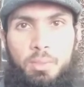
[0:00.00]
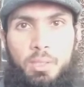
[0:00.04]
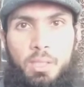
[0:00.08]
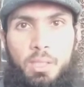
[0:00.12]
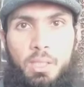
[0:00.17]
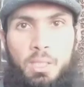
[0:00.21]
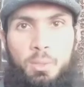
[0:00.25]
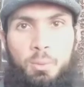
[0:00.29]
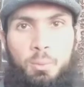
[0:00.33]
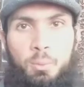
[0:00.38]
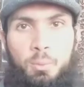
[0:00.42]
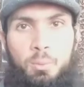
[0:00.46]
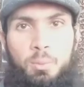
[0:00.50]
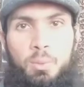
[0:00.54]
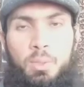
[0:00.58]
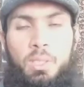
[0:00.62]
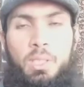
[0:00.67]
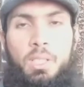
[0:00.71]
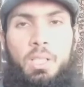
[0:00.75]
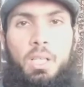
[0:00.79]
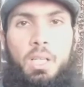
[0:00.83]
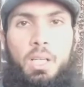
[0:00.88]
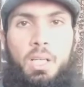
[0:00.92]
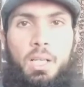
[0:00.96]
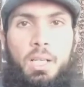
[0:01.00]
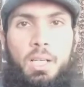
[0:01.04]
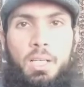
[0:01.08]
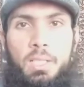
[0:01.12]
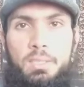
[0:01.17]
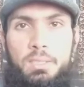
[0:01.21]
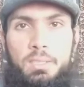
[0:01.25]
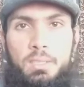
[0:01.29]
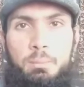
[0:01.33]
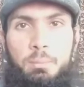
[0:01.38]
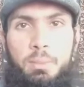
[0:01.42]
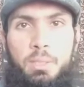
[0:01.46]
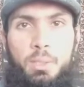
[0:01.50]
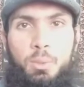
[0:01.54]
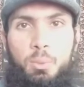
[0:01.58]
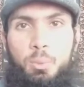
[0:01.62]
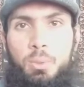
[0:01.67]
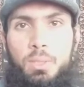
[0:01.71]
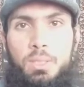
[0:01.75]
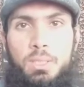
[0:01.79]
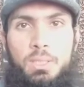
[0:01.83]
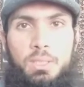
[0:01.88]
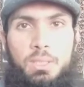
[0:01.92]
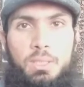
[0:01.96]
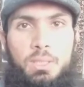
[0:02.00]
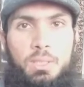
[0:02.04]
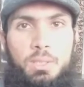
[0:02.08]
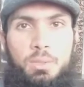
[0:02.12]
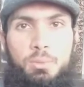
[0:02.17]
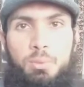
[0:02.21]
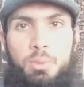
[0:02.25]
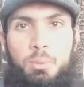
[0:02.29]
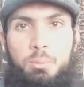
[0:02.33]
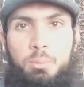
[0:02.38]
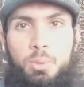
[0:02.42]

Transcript: How? Ask many questions from